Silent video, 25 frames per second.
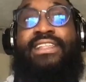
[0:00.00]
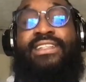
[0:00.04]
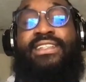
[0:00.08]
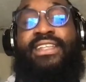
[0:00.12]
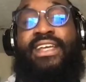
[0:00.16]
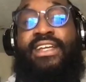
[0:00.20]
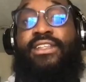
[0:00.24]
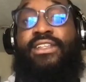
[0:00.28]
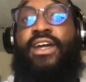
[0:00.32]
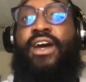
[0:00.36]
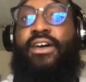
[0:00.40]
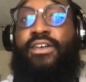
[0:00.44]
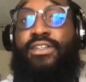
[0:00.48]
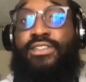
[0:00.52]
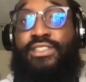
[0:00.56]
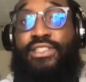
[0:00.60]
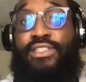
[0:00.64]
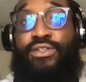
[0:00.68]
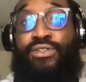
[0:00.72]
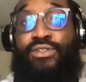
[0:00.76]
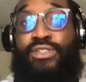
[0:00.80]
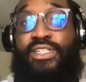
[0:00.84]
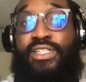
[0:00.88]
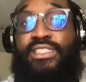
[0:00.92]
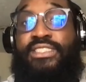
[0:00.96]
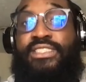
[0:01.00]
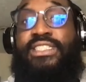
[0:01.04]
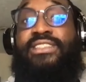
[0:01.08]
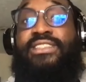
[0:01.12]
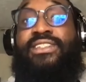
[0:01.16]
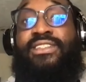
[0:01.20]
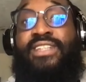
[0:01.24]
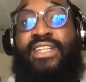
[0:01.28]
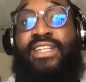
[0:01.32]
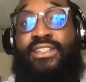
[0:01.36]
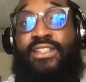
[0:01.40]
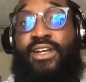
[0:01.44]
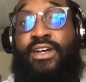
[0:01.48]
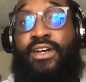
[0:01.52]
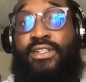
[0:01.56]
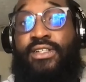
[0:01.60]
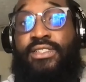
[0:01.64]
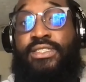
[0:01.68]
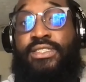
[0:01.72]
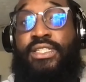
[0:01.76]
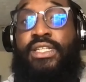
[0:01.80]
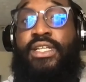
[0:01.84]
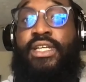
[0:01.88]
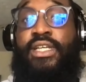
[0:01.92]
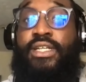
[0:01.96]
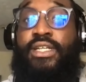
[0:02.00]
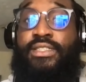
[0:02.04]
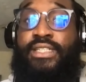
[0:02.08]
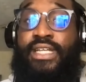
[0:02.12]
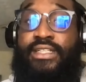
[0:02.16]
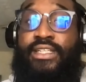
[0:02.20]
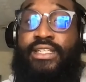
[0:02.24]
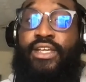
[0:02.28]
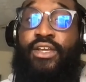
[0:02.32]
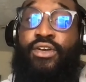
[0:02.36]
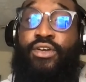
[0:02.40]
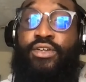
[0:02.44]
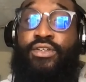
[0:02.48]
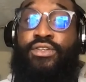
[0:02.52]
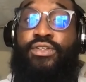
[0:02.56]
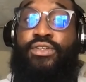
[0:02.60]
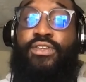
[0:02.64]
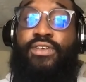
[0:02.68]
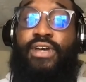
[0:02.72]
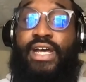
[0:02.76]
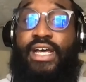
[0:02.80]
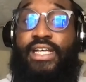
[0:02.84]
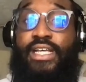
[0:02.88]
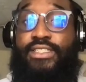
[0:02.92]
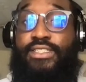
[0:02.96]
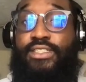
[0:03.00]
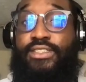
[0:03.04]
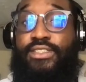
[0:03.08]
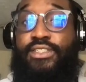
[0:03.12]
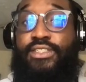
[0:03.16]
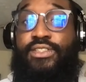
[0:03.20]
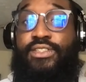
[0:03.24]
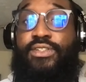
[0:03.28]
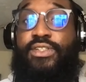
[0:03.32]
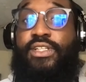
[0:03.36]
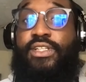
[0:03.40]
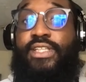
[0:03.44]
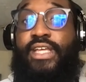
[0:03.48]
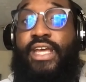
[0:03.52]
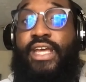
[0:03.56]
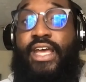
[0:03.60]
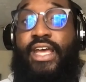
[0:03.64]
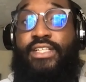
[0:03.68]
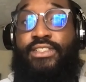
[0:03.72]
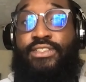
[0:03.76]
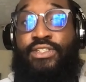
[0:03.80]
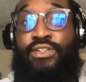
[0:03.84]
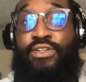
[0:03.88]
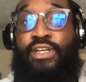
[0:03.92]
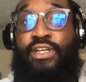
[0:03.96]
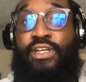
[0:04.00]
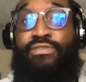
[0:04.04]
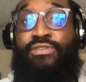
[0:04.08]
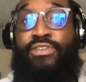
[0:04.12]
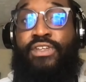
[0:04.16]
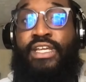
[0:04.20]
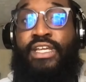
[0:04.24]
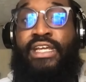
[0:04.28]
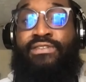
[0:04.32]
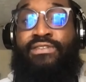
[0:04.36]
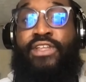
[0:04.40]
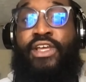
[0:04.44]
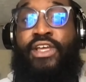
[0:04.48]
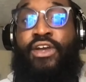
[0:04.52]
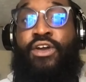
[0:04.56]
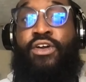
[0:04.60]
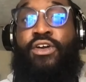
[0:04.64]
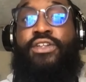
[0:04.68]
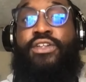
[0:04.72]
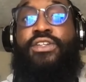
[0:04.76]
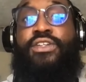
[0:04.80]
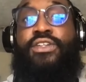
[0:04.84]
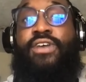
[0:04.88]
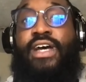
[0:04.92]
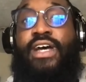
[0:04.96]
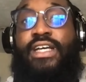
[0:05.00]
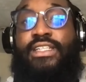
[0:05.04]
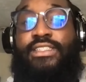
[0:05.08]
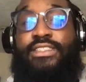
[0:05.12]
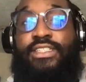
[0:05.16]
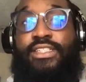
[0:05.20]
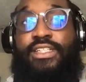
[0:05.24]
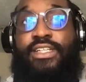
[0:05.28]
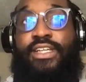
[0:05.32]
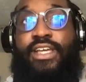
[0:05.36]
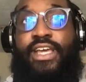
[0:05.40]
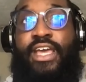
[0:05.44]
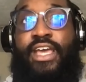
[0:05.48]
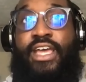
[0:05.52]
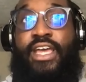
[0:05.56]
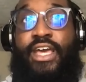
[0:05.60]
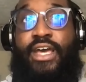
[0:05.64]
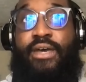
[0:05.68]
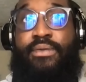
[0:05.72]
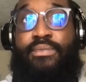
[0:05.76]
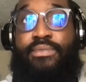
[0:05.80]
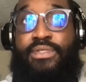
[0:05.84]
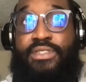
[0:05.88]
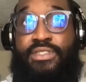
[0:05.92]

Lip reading: technology or the assistive technology that they are utilizing to do the task. So if they are utilizing a